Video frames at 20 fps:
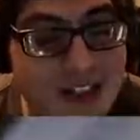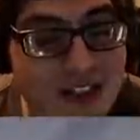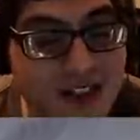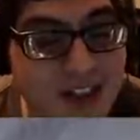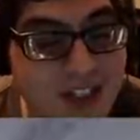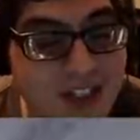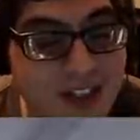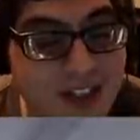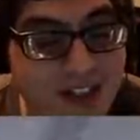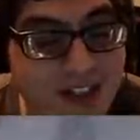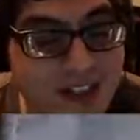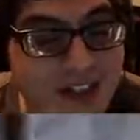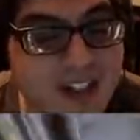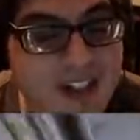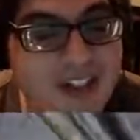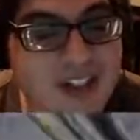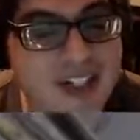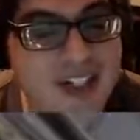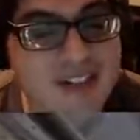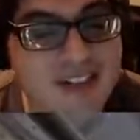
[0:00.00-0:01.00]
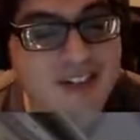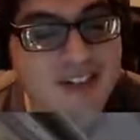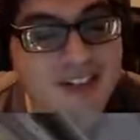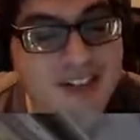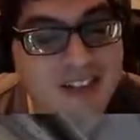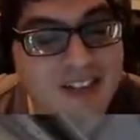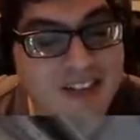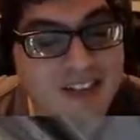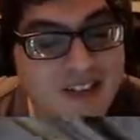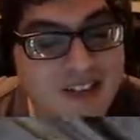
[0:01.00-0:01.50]
there any... Oh, wait, no, I guess...
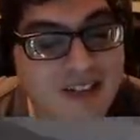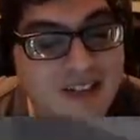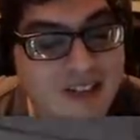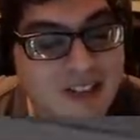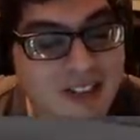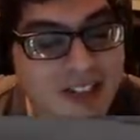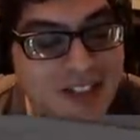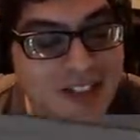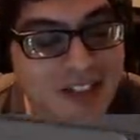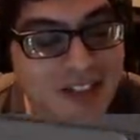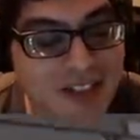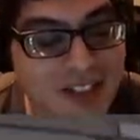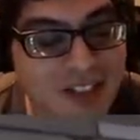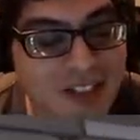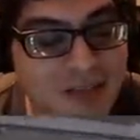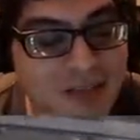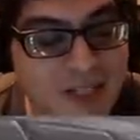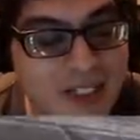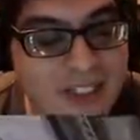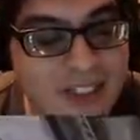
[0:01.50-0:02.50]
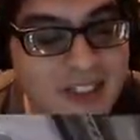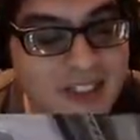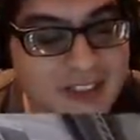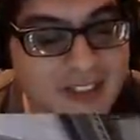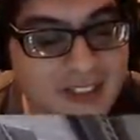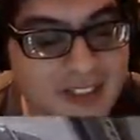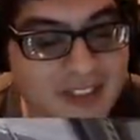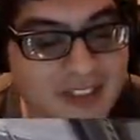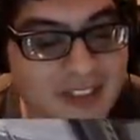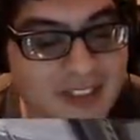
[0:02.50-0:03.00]
This still doesn't make any
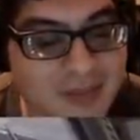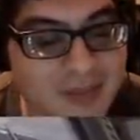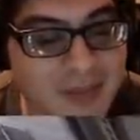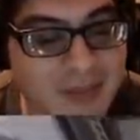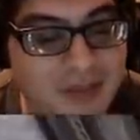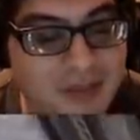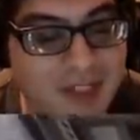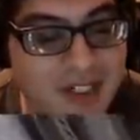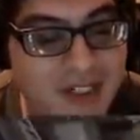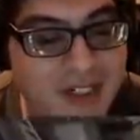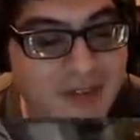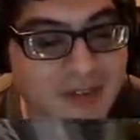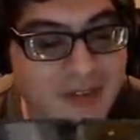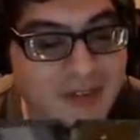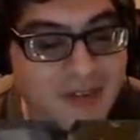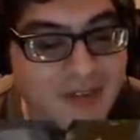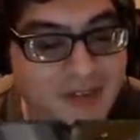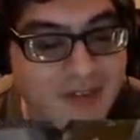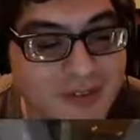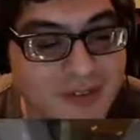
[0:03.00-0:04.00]
sense, though, but whatever.